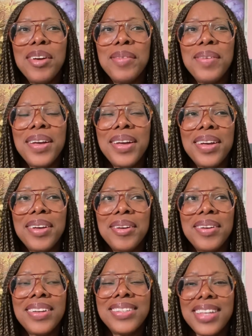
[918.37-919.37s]

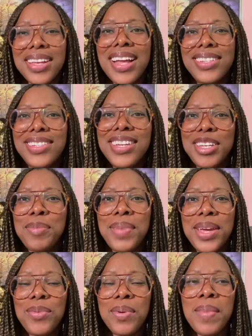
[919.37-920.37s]
because I shared the
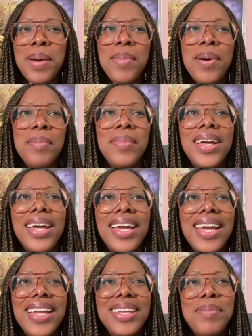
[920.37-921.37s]
bed with my mom,
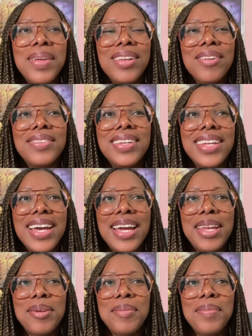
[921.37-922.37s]
in the middle of the
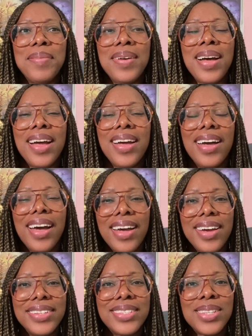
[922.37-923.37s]
night, I
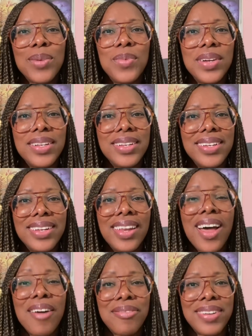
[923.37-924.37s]
heard someone
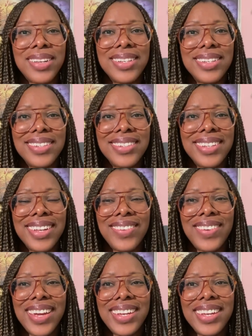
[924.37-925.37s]
laughing, like,
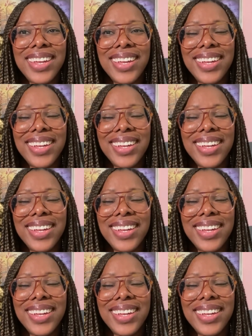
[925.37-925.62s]
right?